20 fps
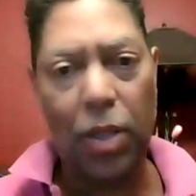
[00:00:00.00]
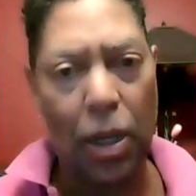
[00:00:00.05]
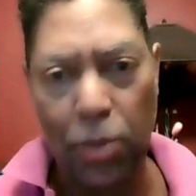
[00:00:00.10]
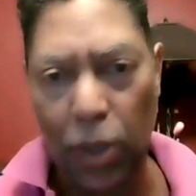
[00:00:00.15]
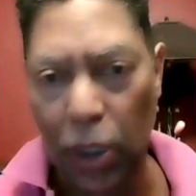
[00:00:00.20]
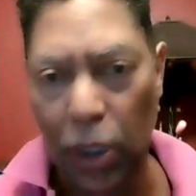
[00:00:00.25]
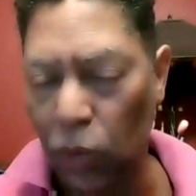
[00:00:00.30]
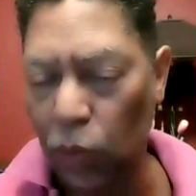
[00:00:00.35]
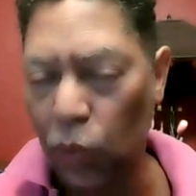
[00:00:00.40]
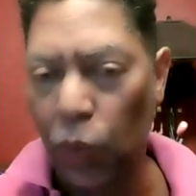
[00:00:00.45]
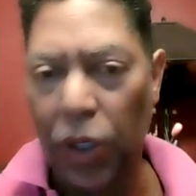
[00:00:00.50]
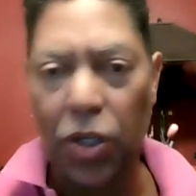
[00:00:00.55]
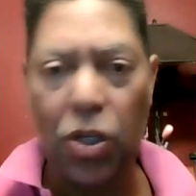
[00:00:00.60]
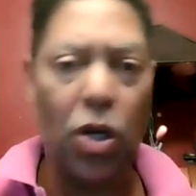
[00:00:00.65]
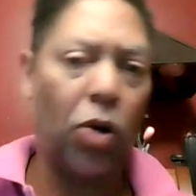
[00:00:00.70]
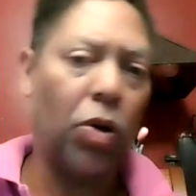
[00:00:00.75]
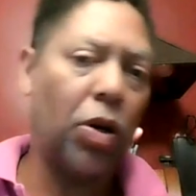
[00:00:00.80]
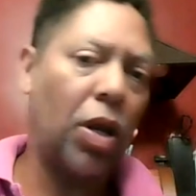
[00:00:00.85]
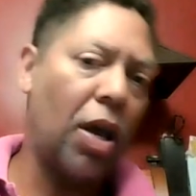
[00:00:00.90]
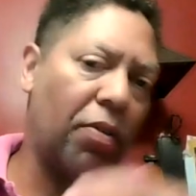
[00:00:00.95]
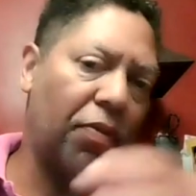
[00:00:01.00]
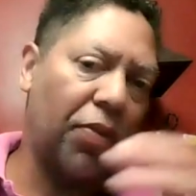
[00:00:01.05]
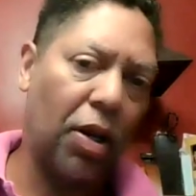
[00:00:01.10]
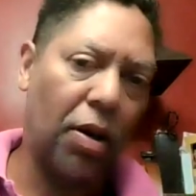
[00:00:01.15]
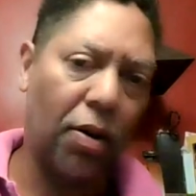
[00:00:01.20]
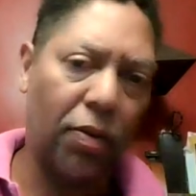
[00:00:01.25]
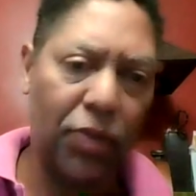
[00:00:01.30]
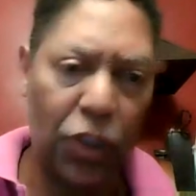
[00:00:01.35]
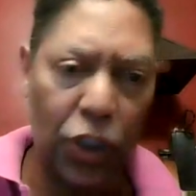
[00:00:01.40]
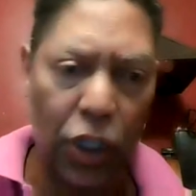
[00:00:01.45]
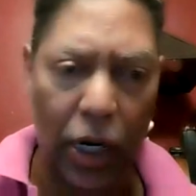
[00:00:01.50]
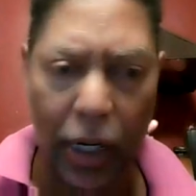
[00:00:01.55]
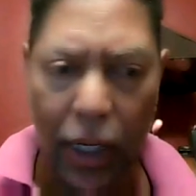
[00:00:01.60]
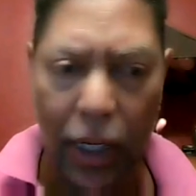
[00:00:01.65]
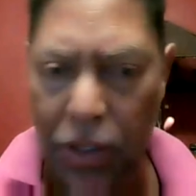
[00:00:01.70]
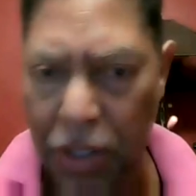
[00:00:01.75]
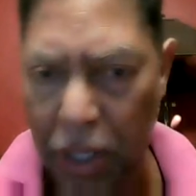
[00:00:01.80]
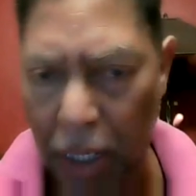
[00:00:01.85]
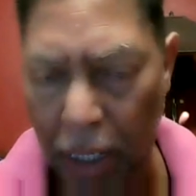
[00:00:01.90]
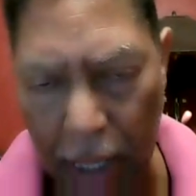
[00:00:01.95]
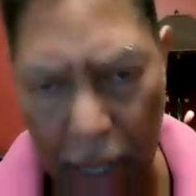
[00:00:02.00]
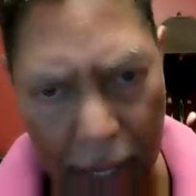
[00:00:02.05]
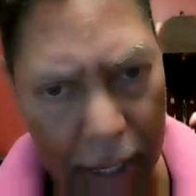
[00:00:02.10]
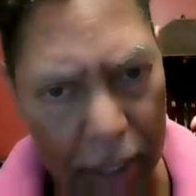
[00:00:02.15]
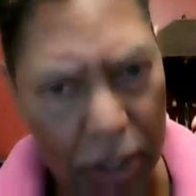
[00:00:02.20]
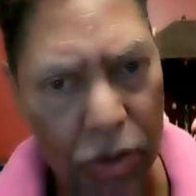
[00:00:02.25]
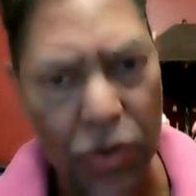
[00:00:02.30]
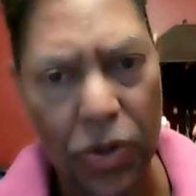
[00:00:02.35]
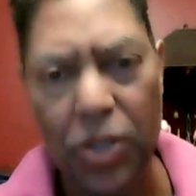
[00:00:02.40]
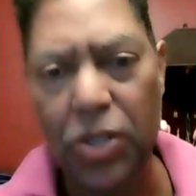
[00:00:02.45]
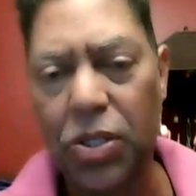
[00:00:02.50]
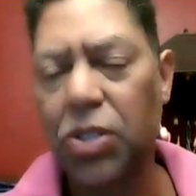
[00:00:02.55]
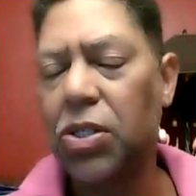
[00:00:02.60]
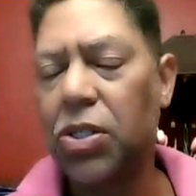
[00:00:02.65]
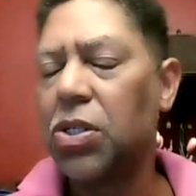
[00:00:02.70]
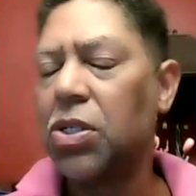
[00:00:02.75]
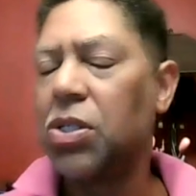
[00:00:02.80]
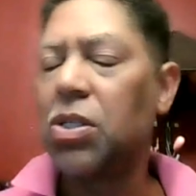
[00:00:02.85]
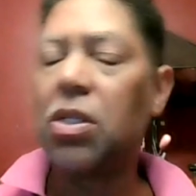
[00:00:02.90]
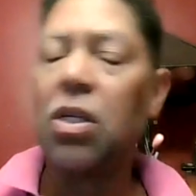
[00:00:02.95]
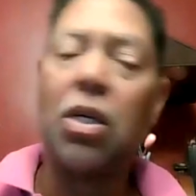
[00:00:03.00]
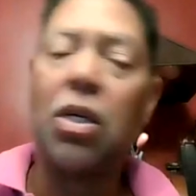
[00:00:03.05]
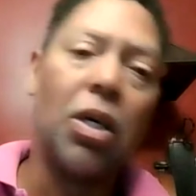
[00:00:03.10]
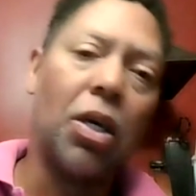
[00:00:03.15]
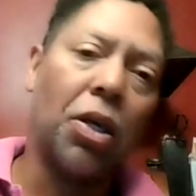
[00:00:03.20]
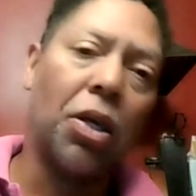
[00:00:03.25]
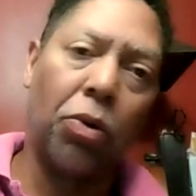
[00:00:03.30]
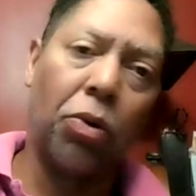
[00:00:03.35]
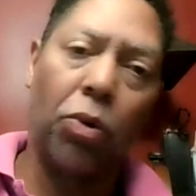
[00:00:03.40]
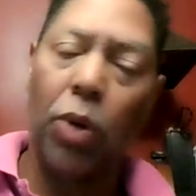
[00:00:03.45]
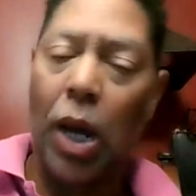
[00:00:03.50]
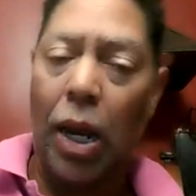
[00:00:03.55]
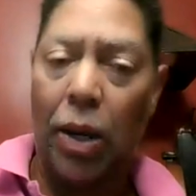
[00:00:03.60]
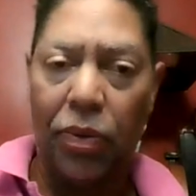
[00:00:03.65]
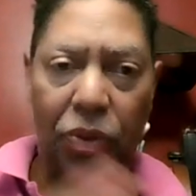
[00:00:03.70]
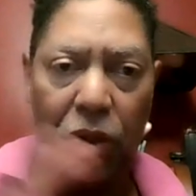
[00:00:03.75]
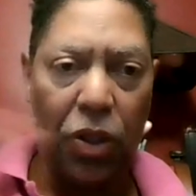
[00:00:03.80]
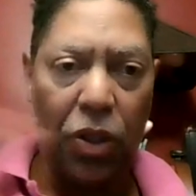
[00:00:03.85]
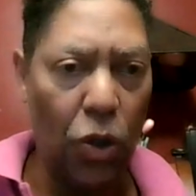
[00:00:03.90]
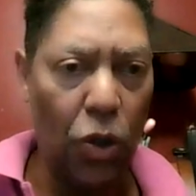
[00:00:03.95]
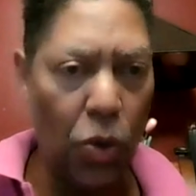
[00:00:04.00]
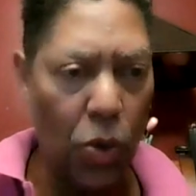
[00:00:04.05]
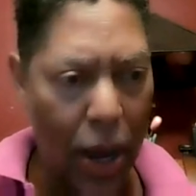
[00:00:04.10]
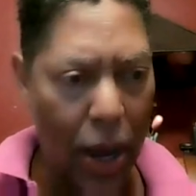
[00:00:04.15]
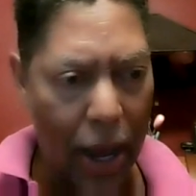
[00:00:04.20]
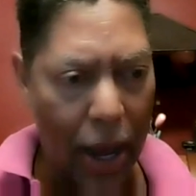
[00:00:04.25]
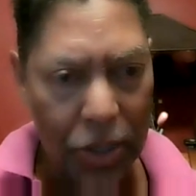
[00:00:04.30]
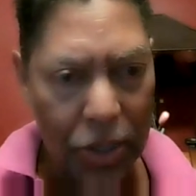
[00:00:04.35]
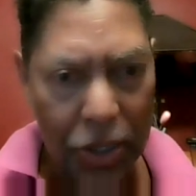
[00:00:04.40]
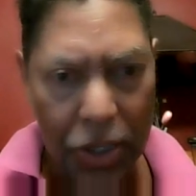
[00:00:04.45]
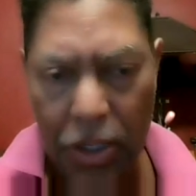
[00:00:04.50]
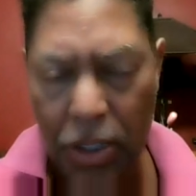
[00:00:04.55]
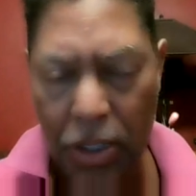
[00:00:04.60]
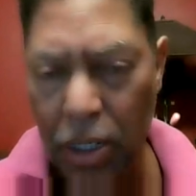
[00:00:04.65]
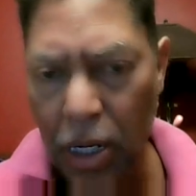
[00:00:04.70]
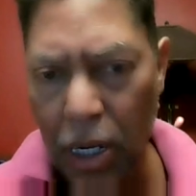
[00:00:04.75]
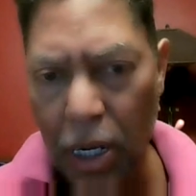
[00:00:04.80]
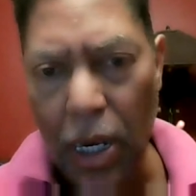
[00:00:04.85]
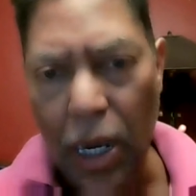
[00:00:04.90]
I mean, we don't have enough child psychiatrists throughout the US.